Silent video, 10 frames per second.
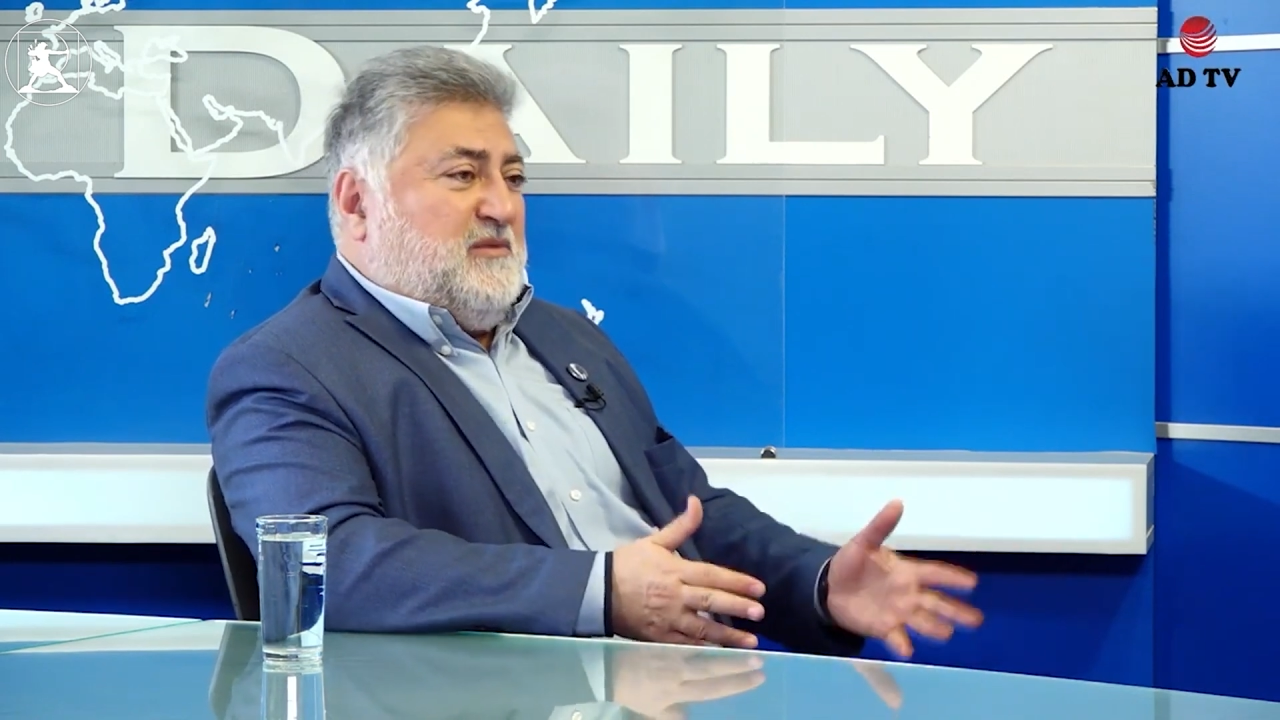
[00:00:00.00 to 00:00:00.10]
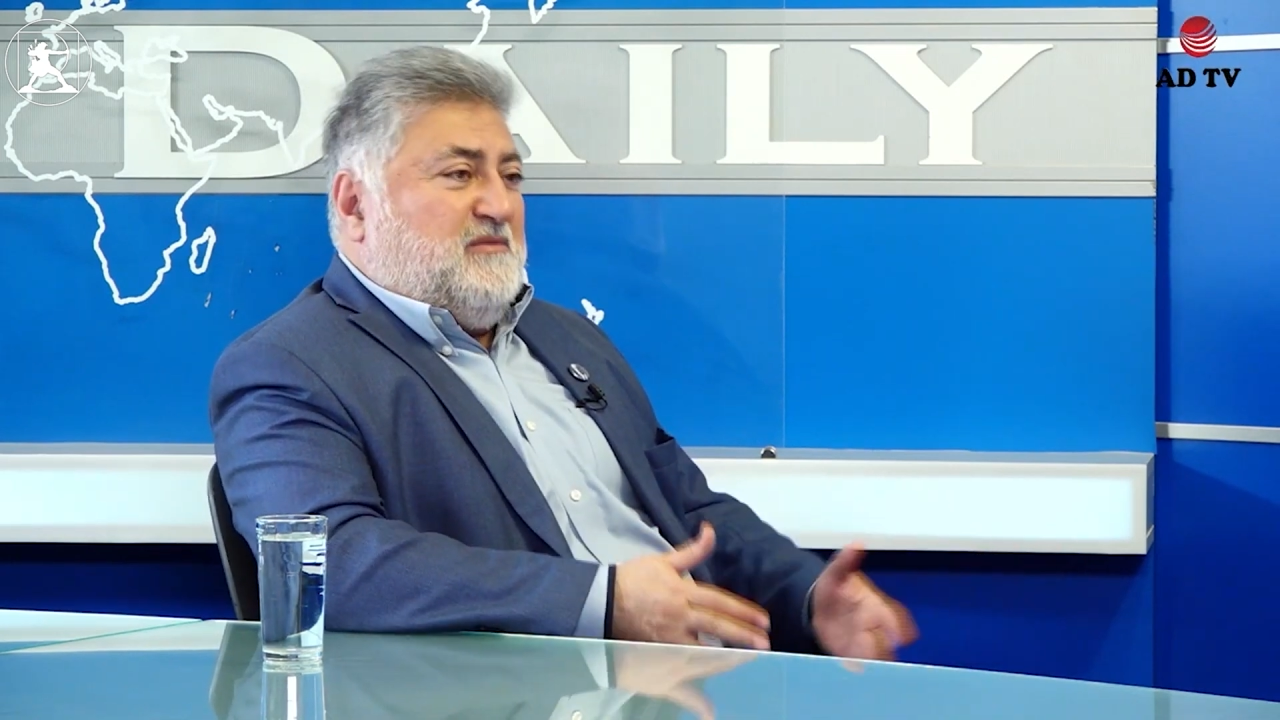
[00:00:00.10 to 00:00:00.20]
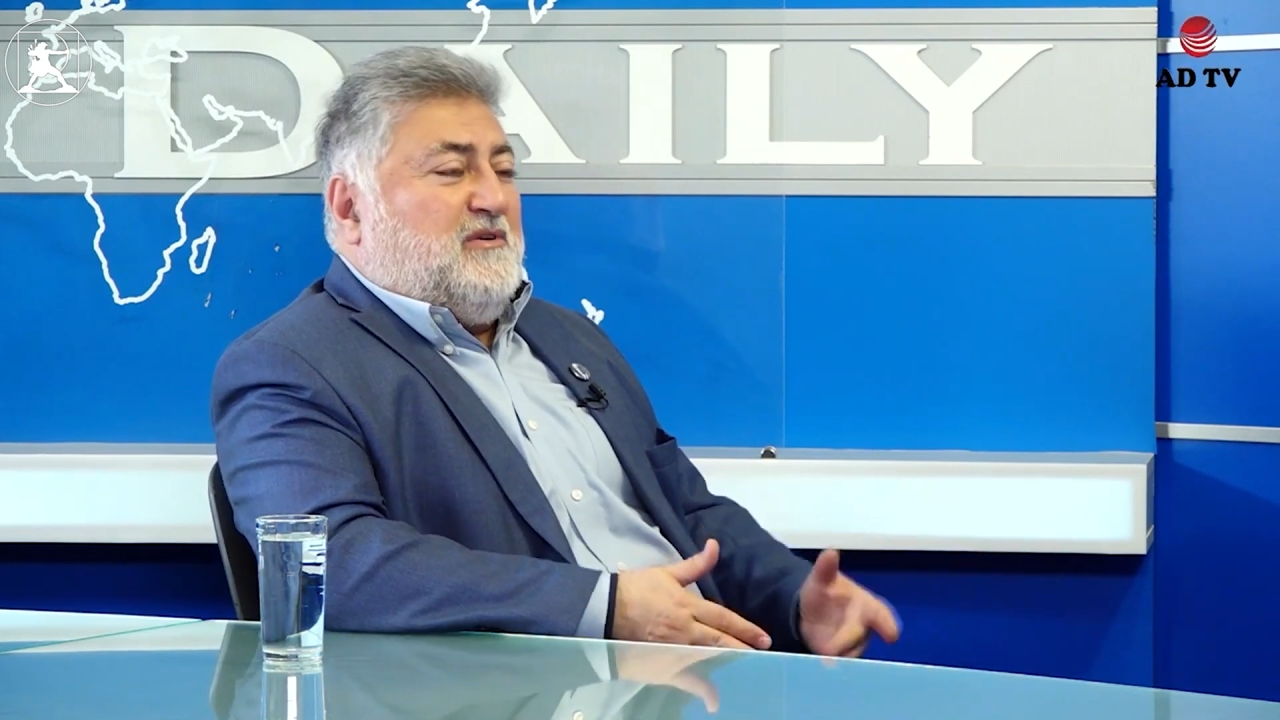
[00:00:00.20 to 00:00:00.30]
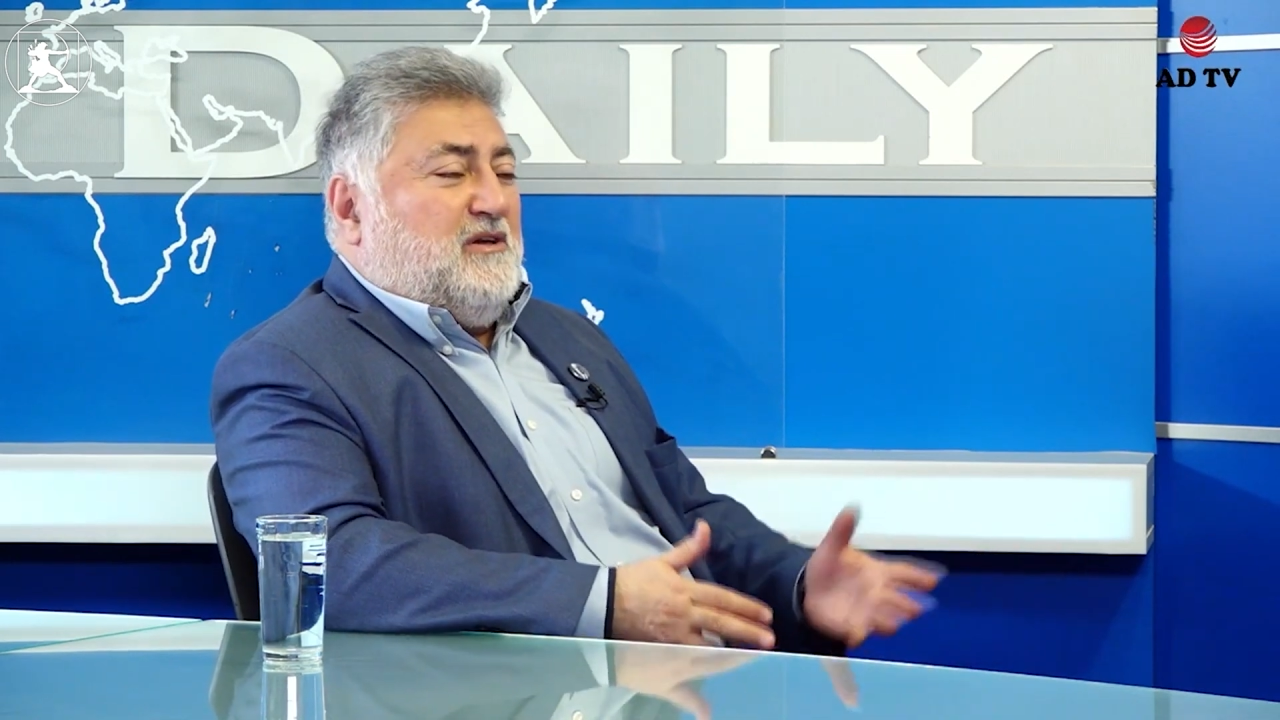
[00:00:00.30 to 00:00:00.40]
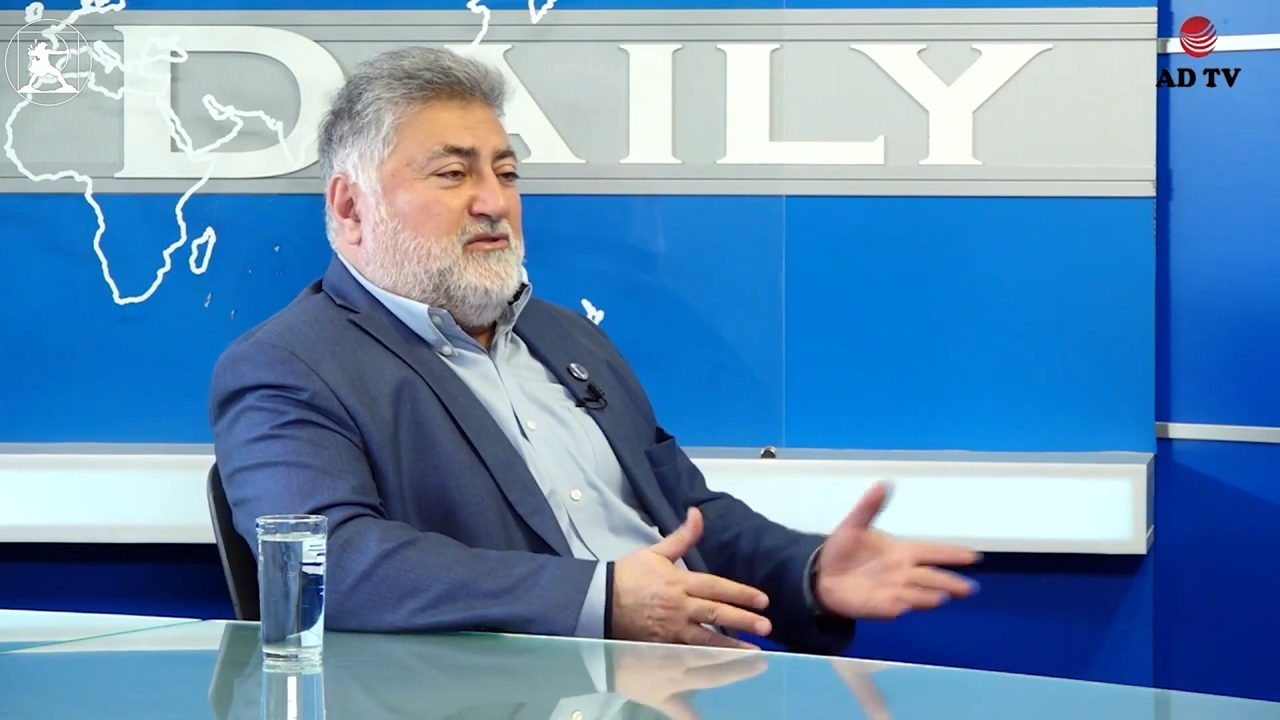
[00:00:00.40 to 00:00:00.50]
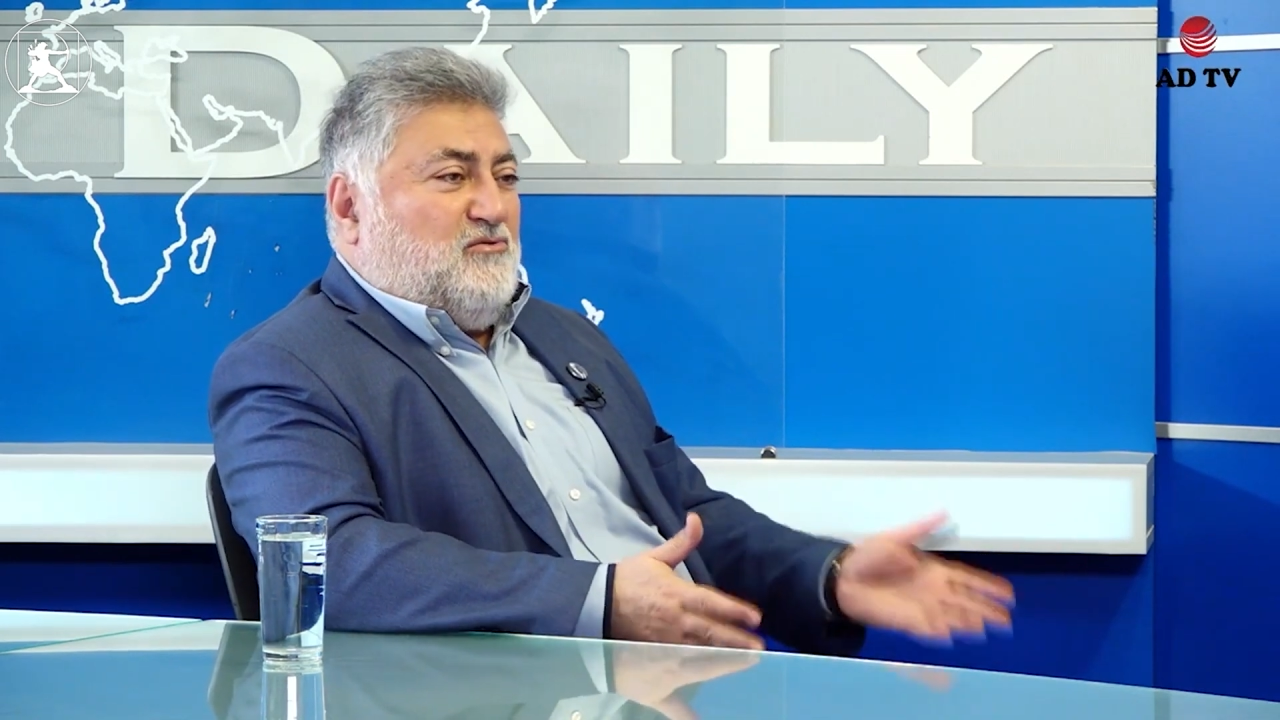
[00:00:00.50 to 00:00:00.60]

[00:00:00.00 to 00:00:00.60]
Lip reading: road will